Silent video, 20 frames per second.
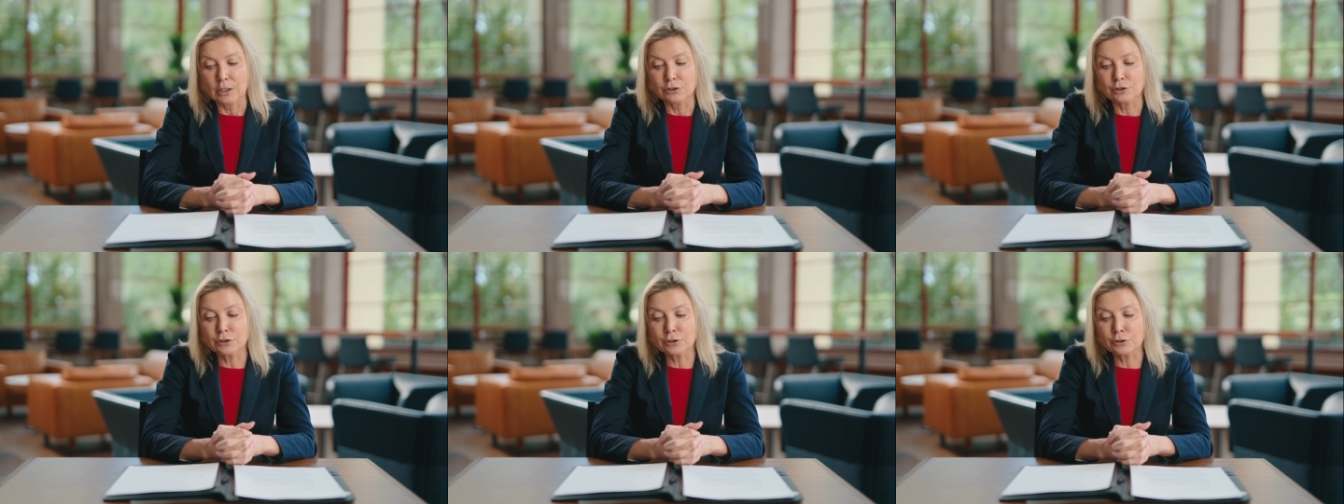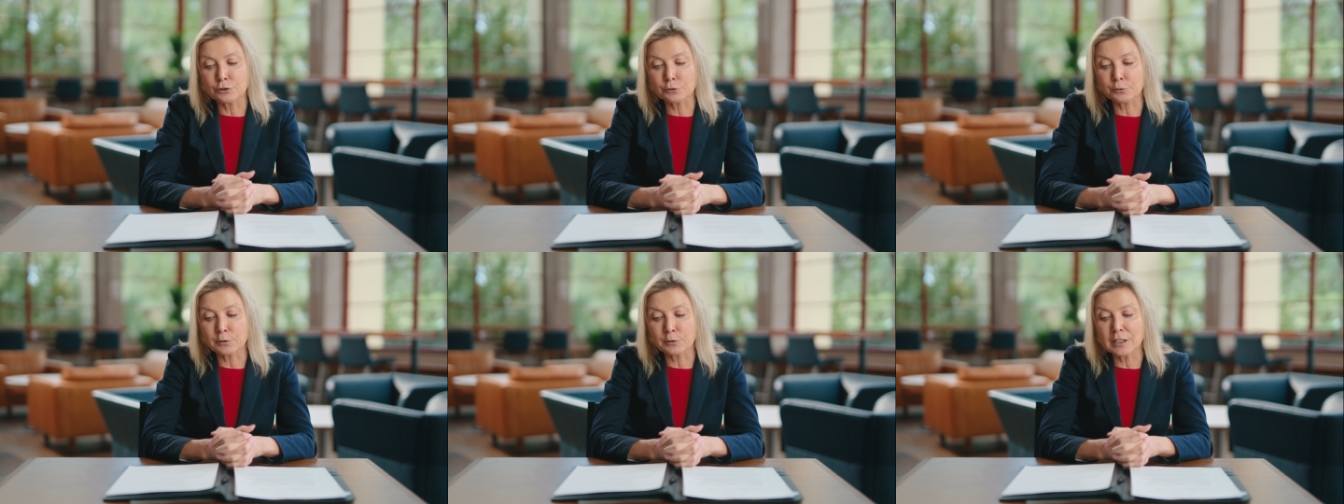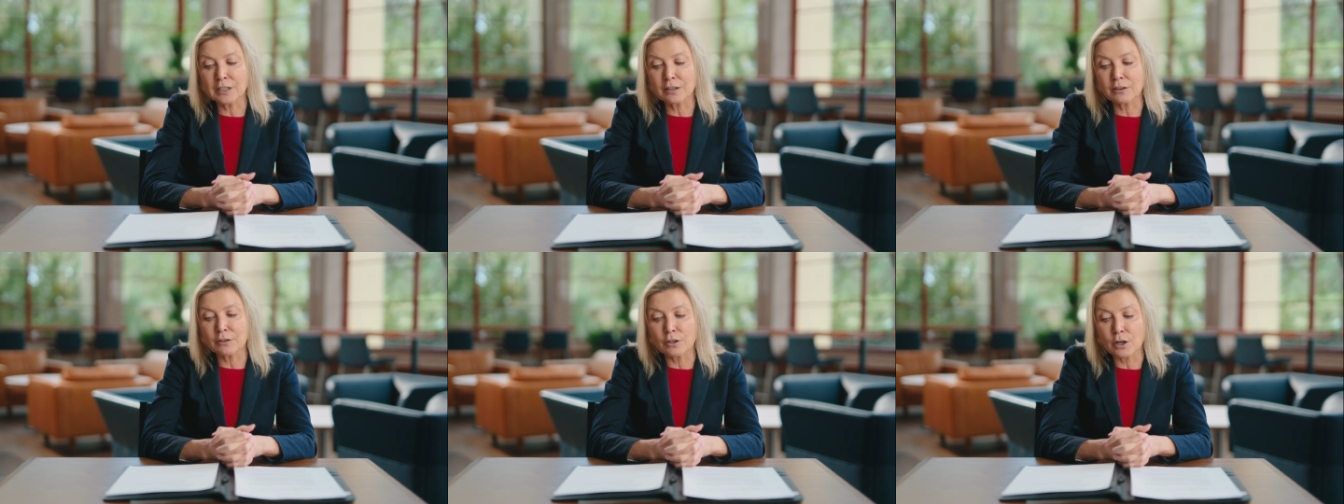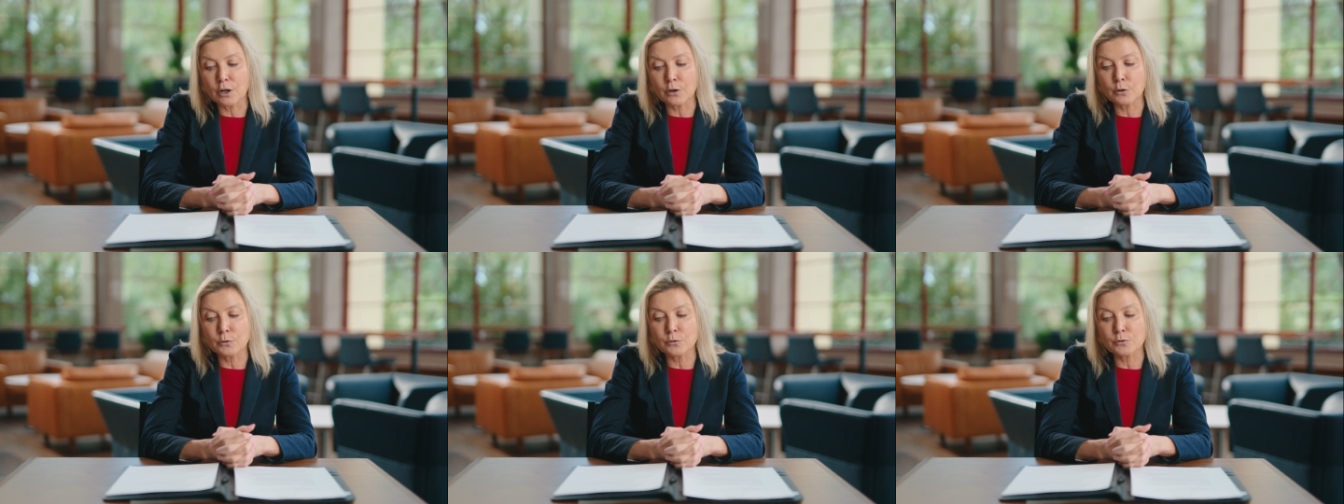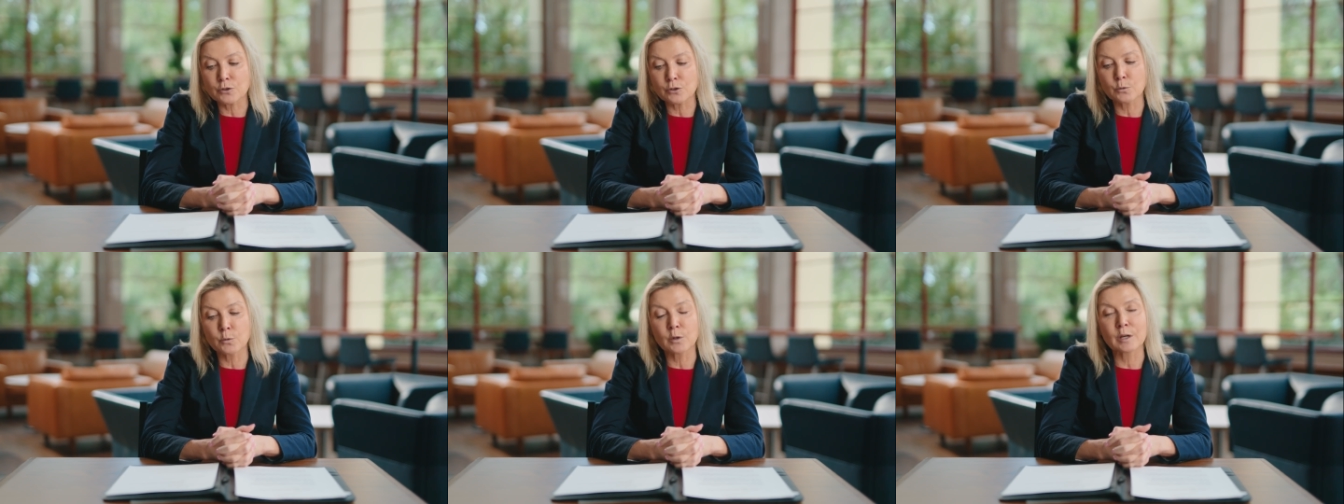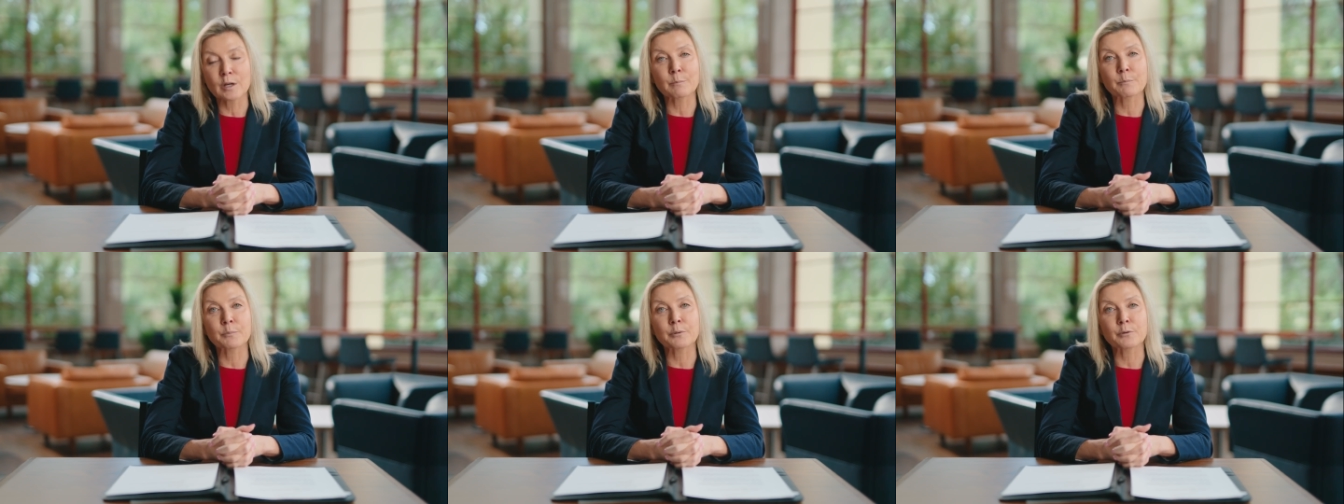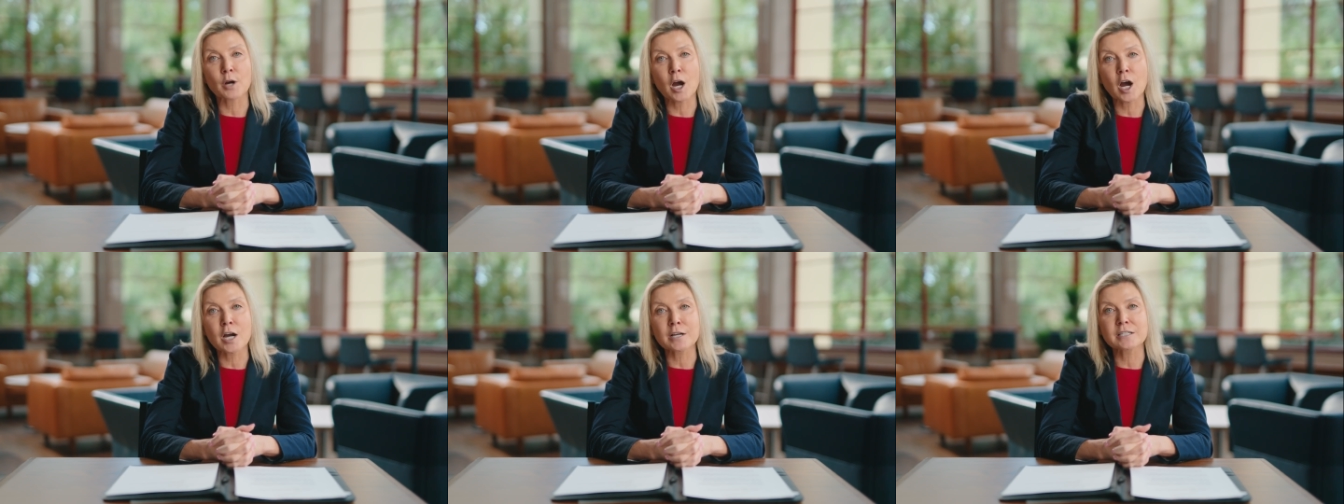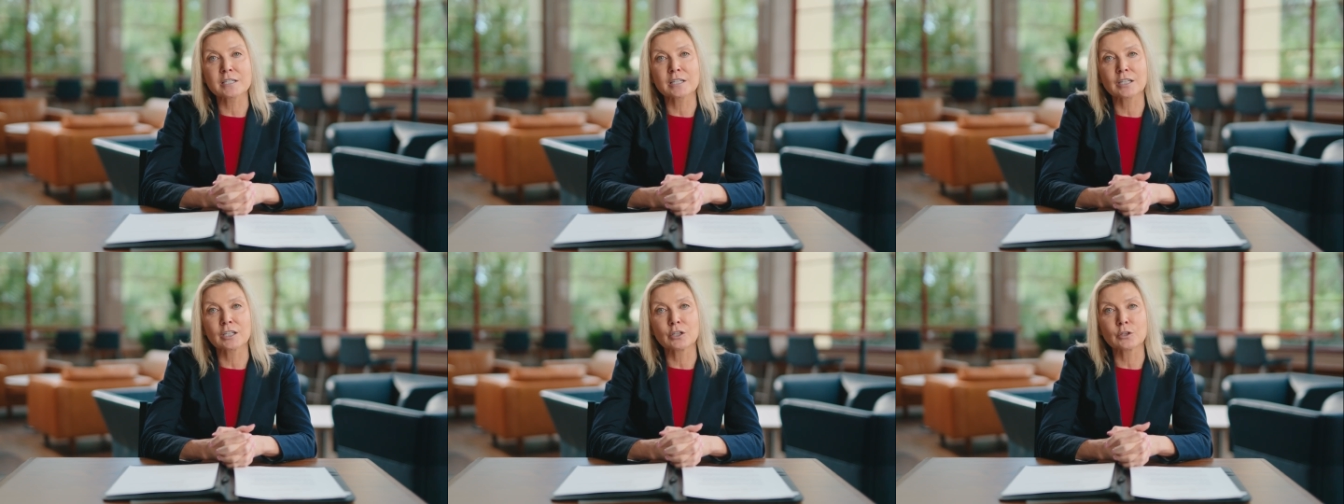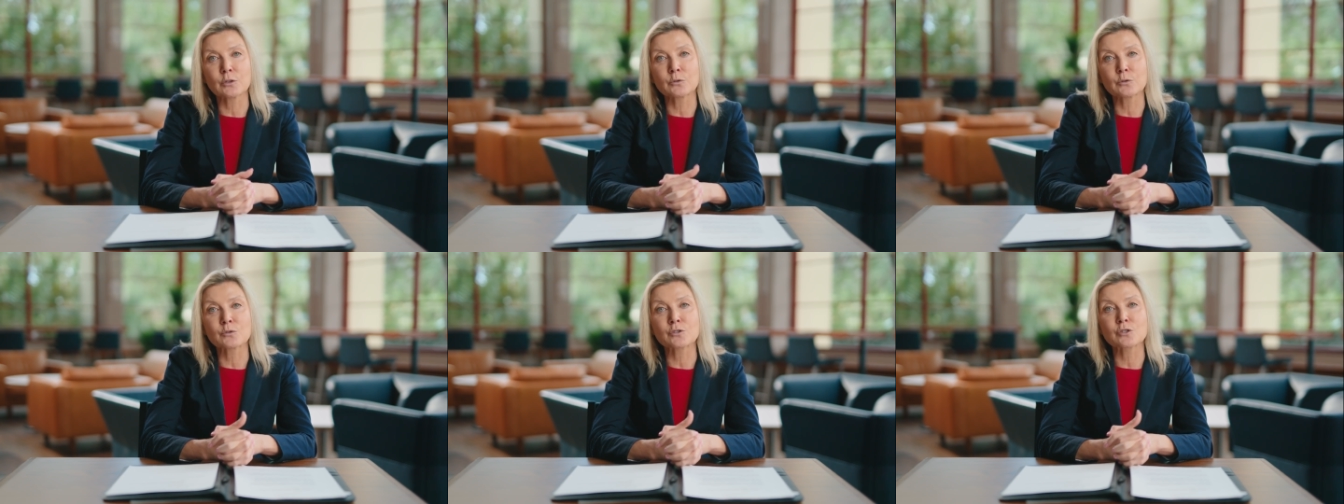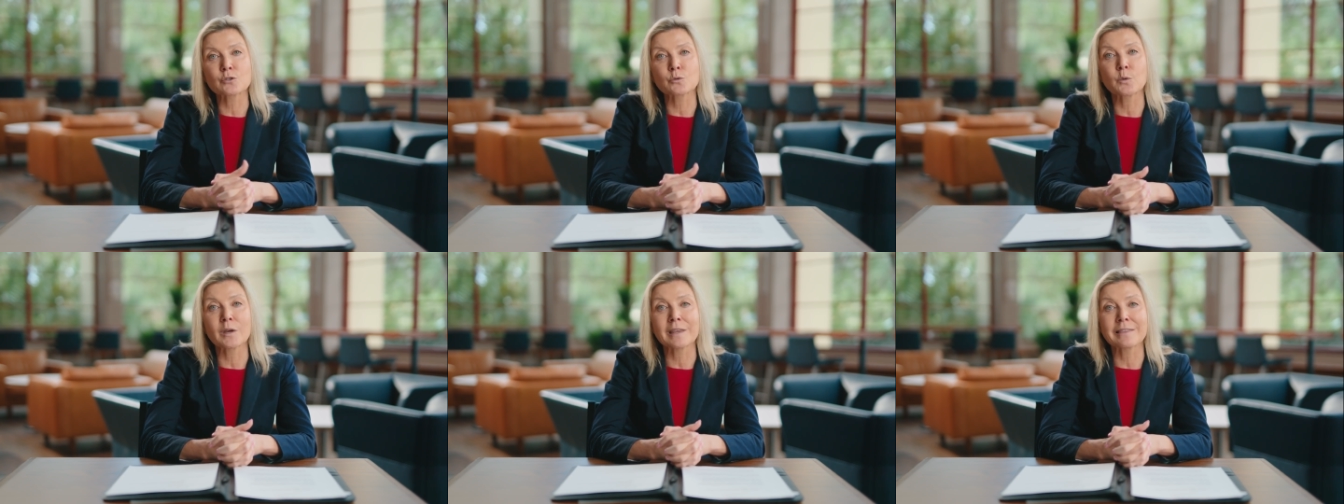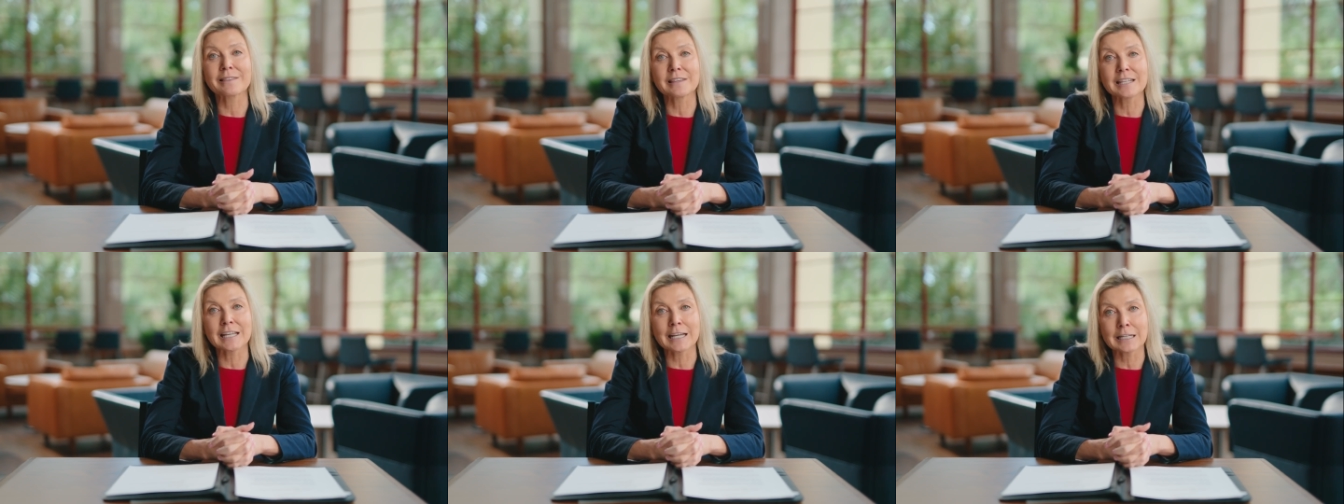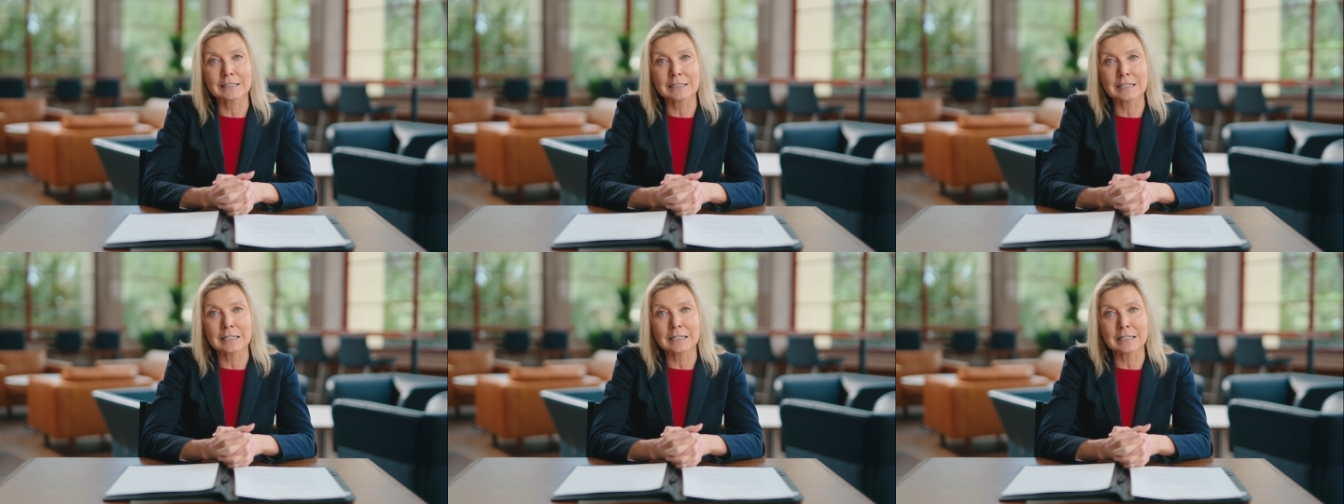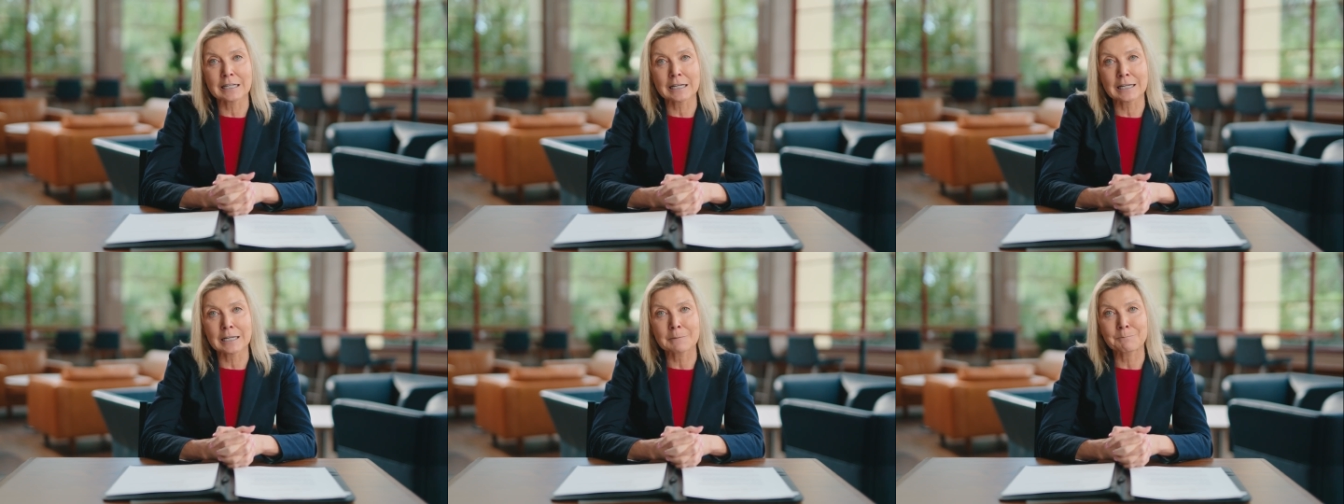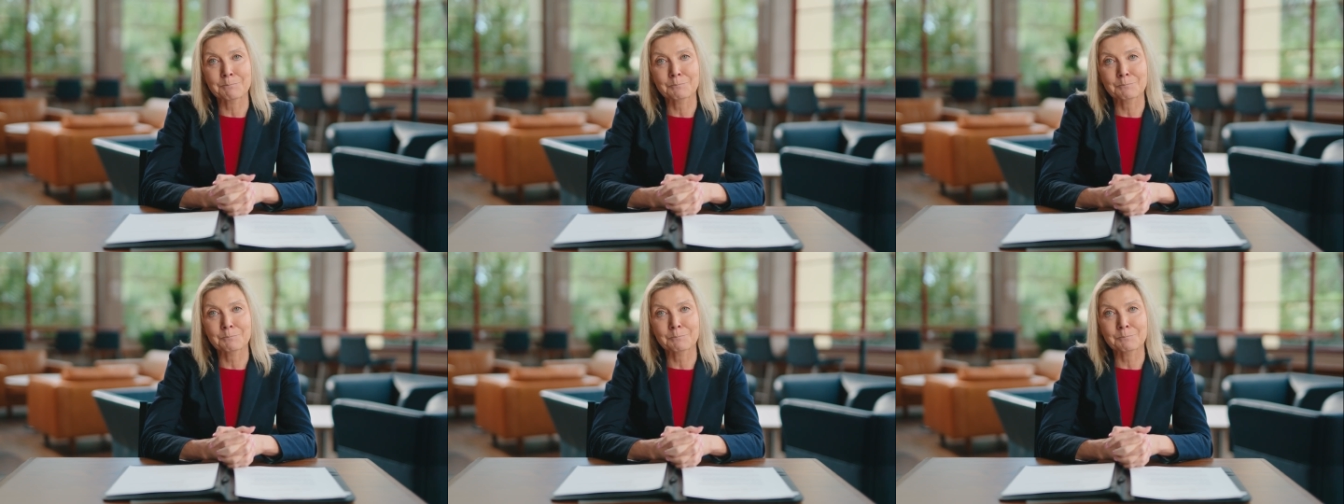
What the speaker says: to treat those who it prosecutes with dignity.